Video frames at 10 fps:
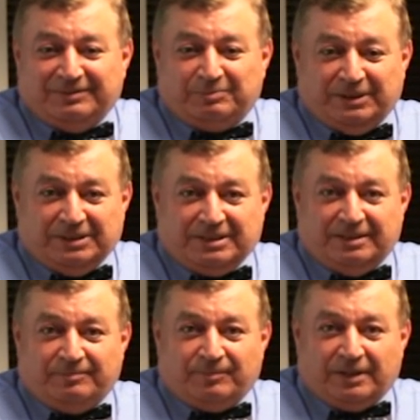
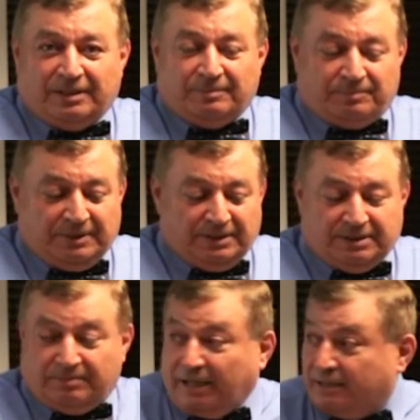
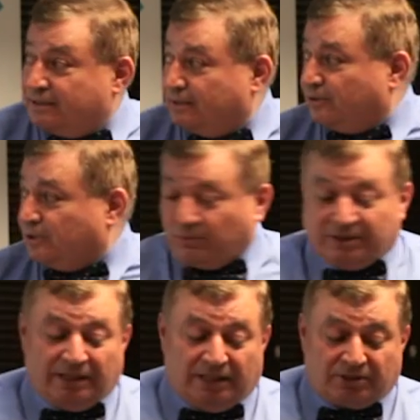pretty bad situation
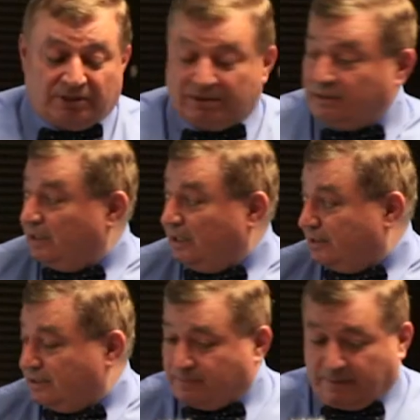with national
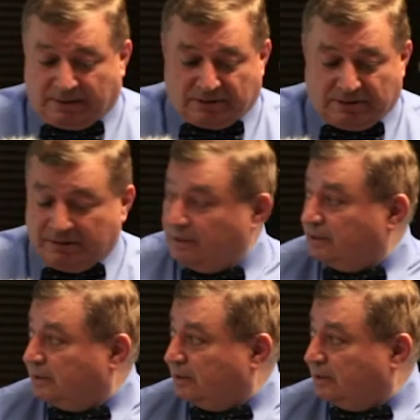debt, especially.